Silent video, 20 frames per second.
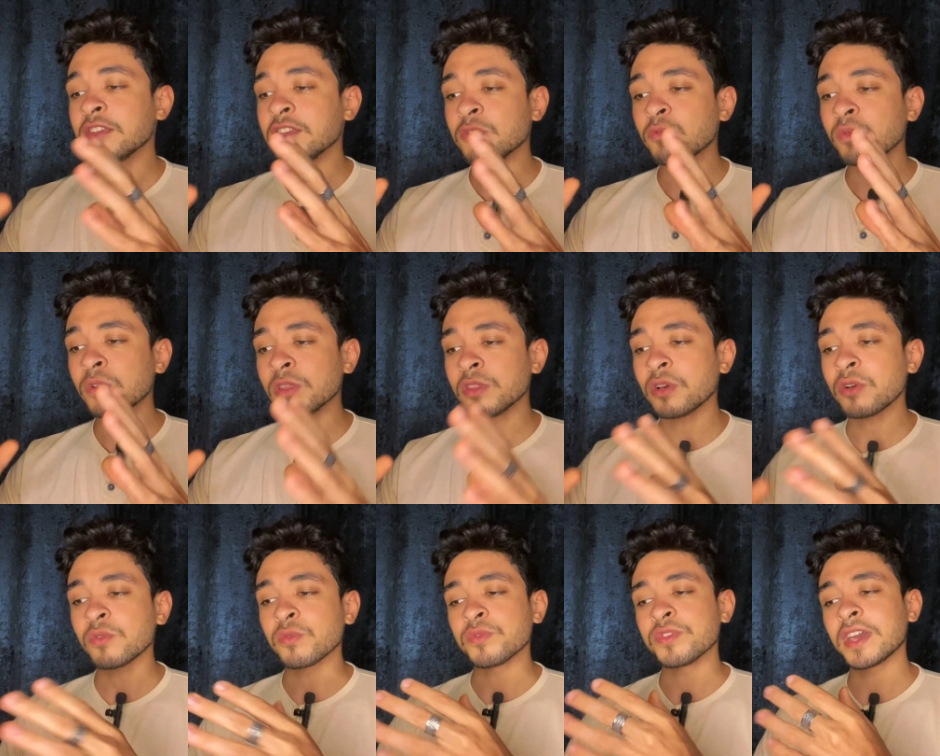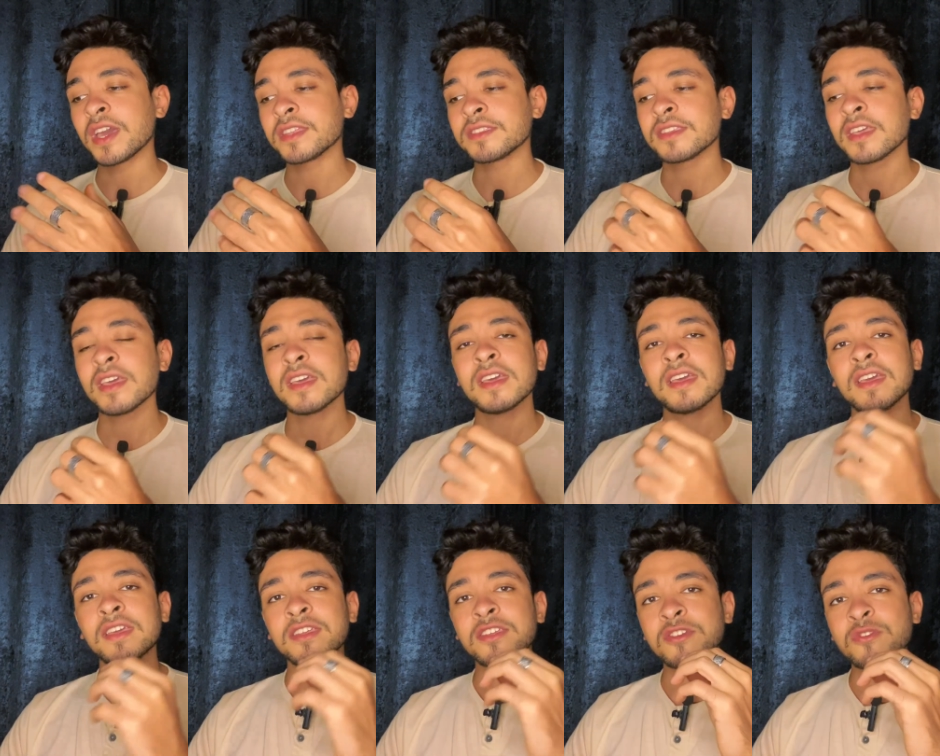you will know that
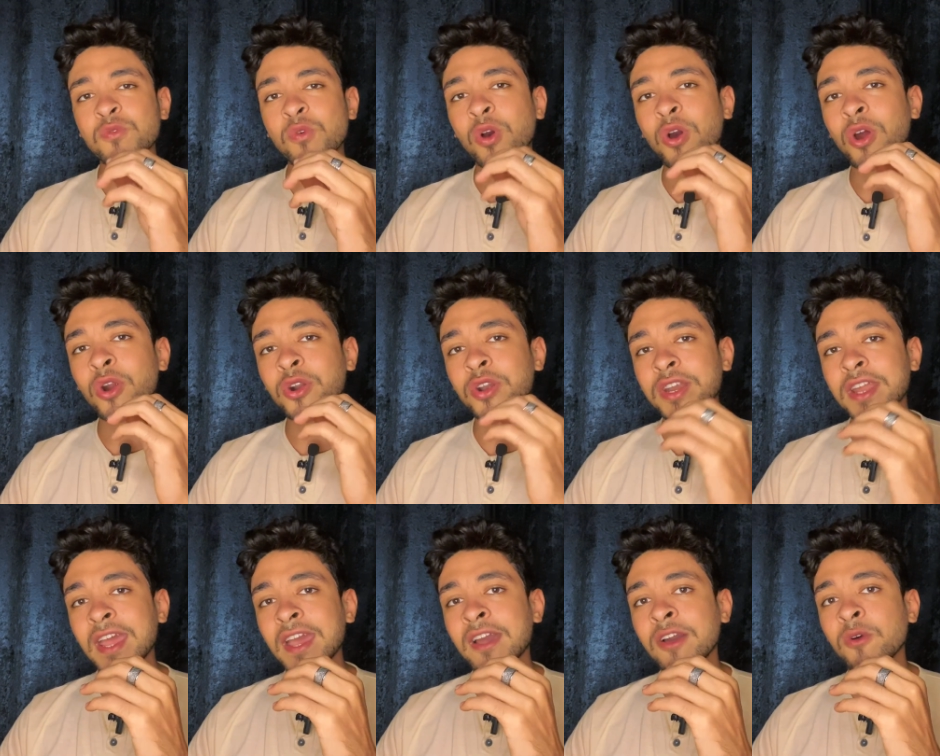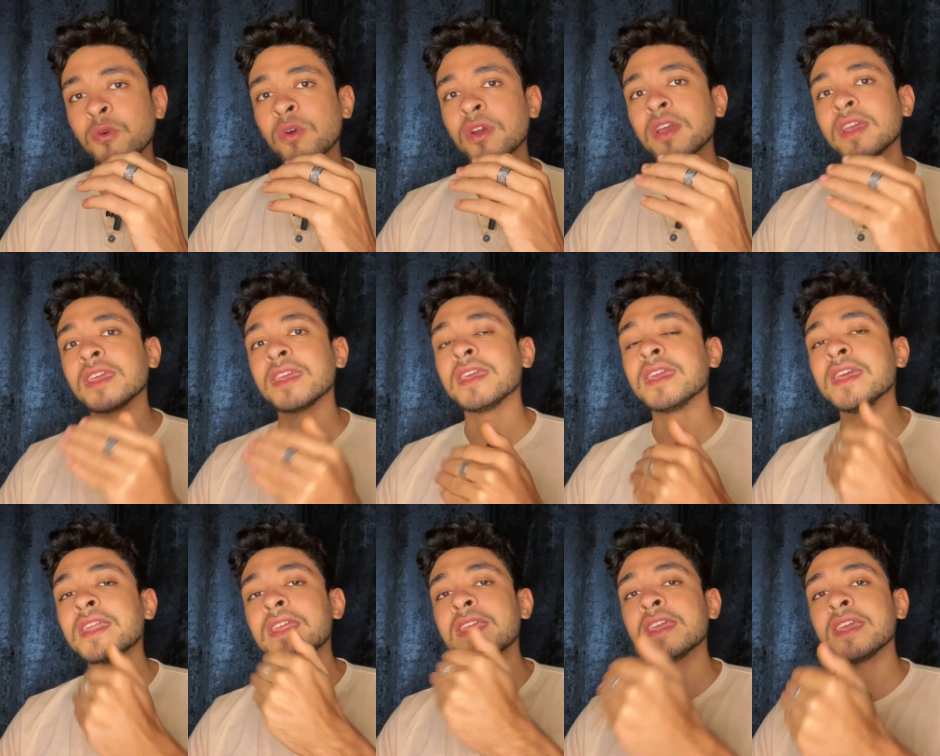you are now
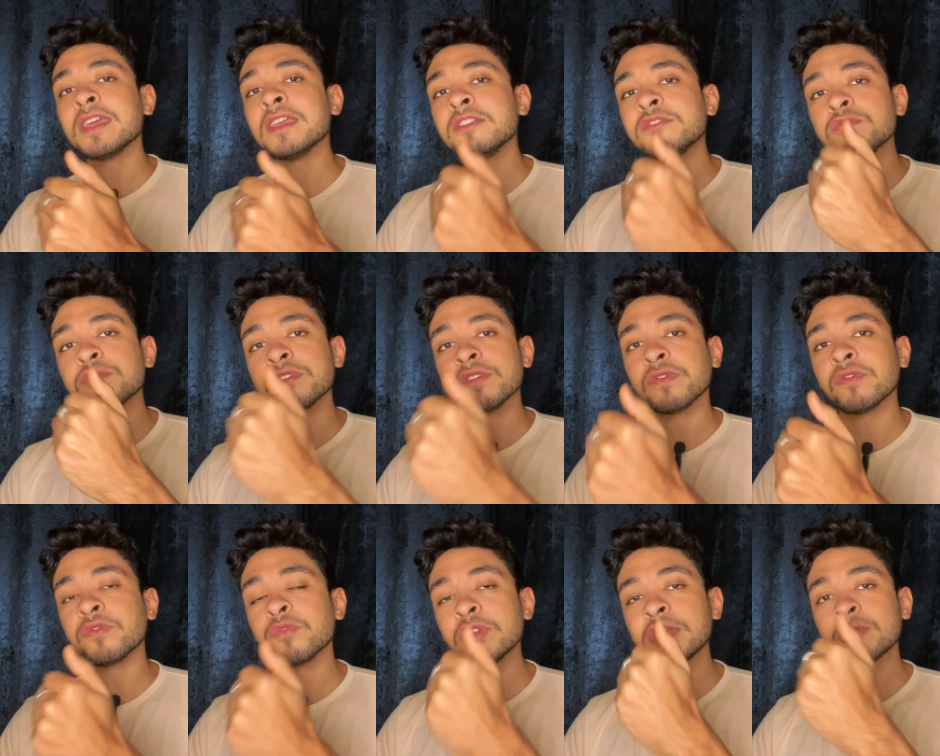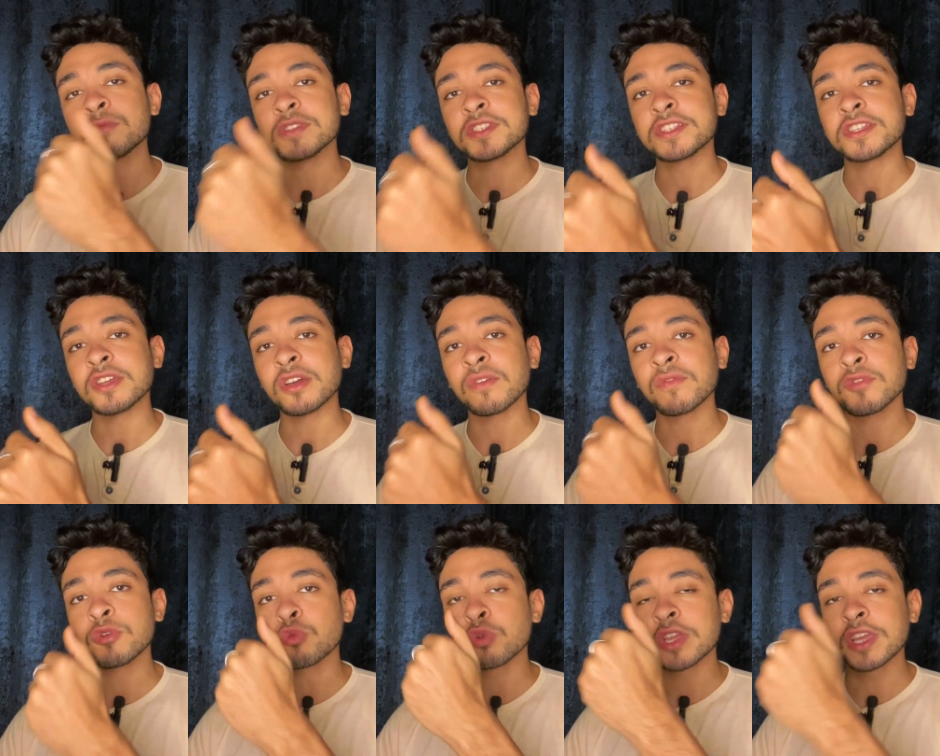getting into the frequency
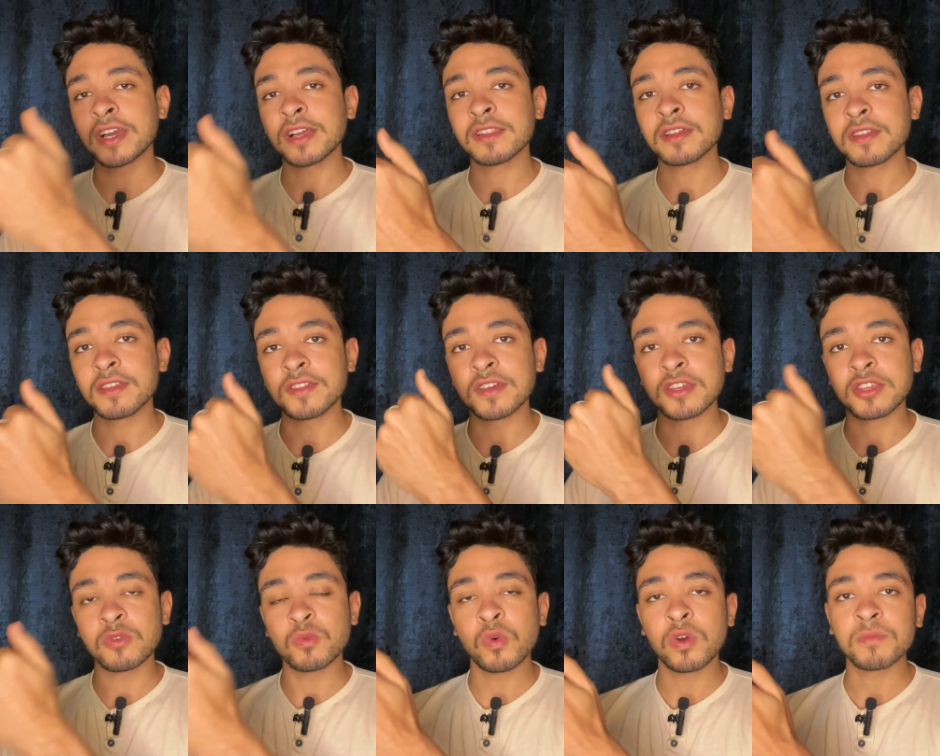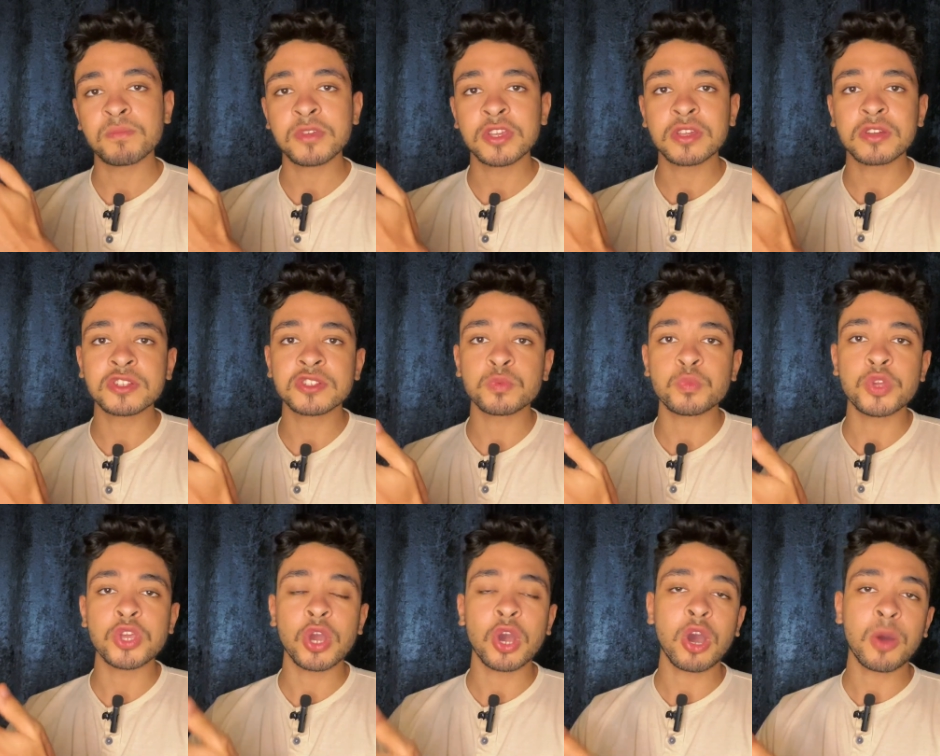of the reality that you want,
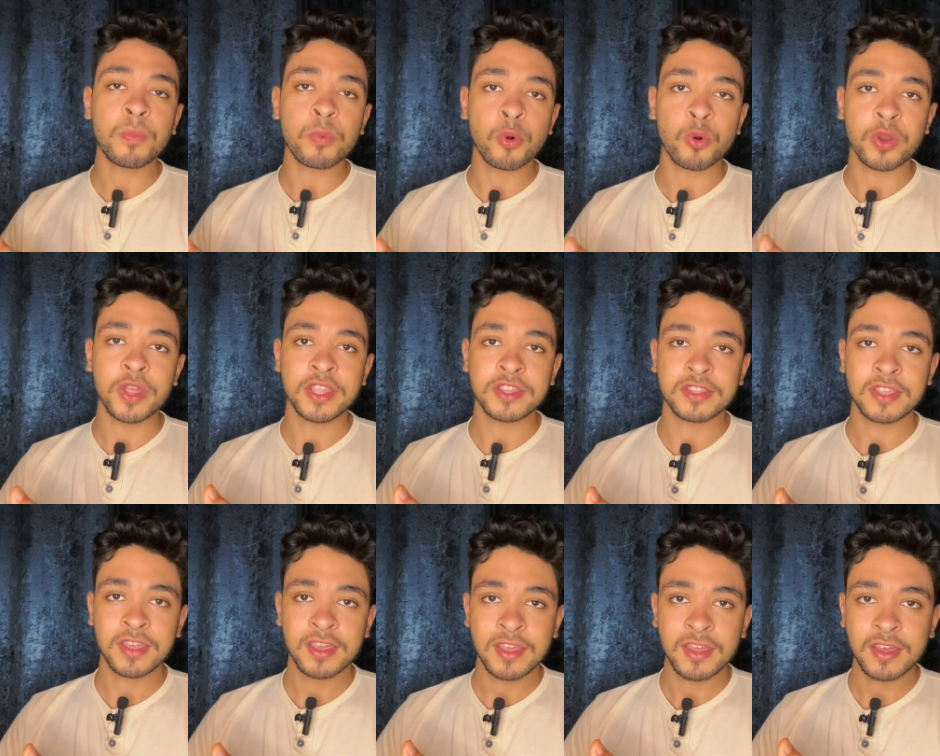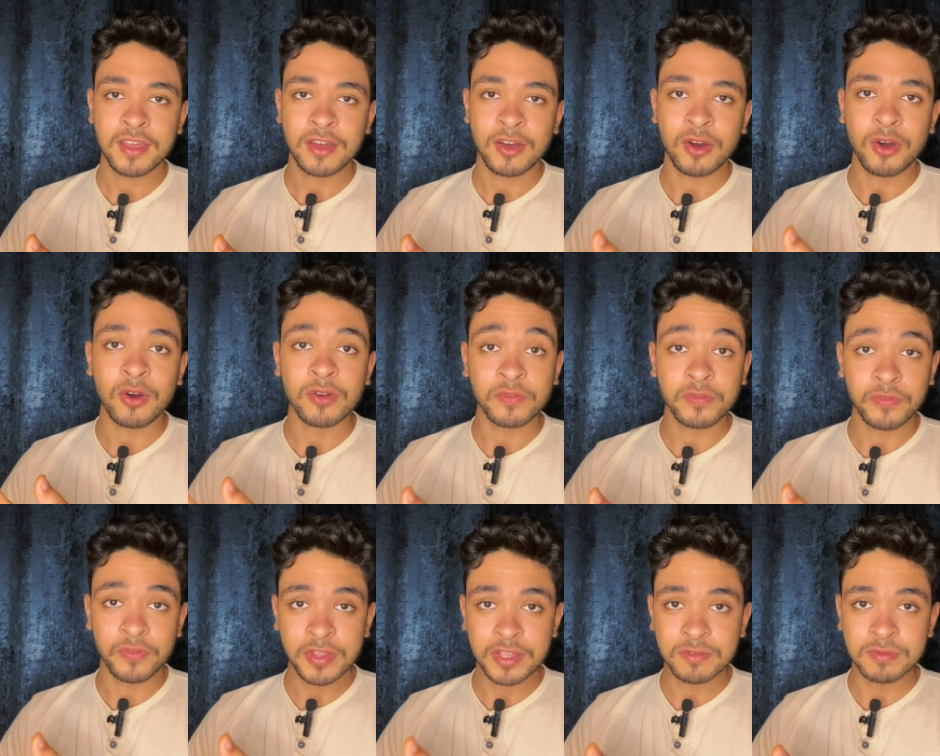because we operate
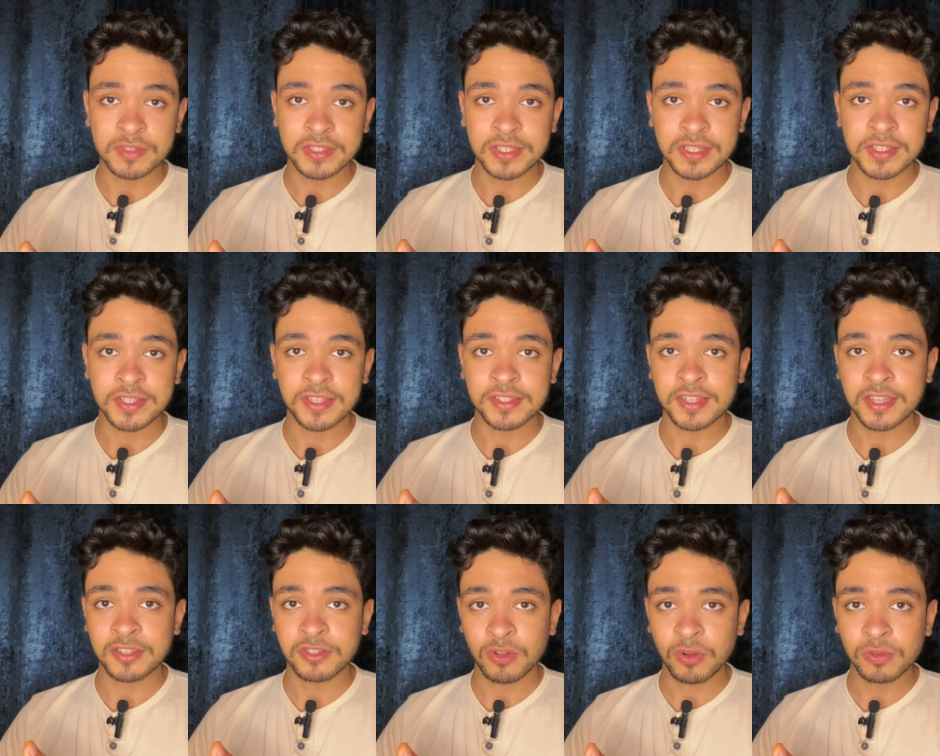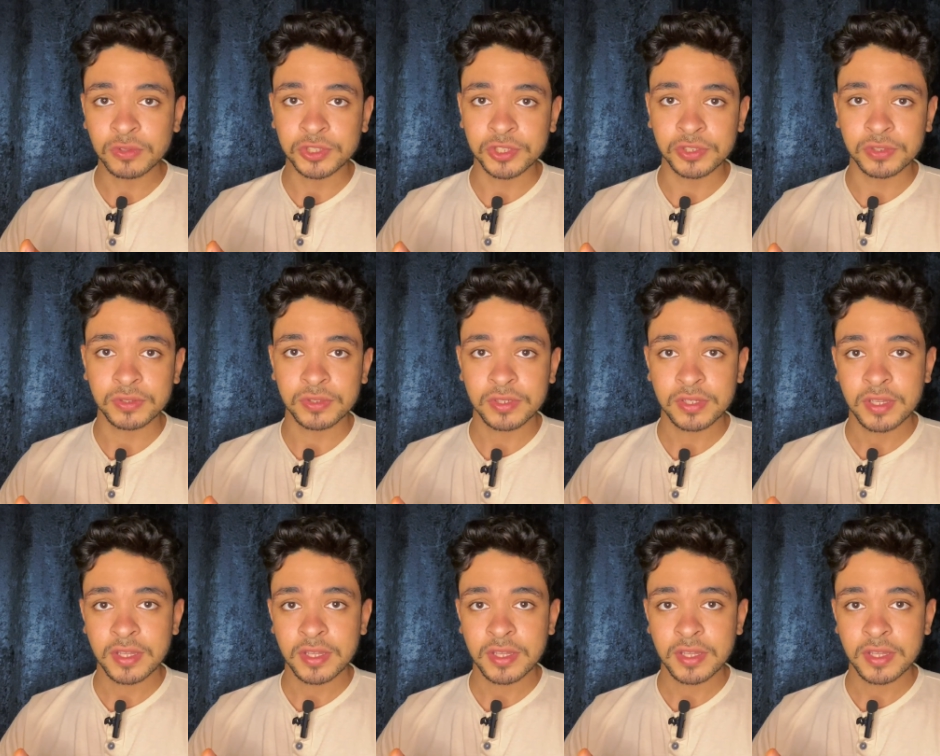on frequencies, as I told you.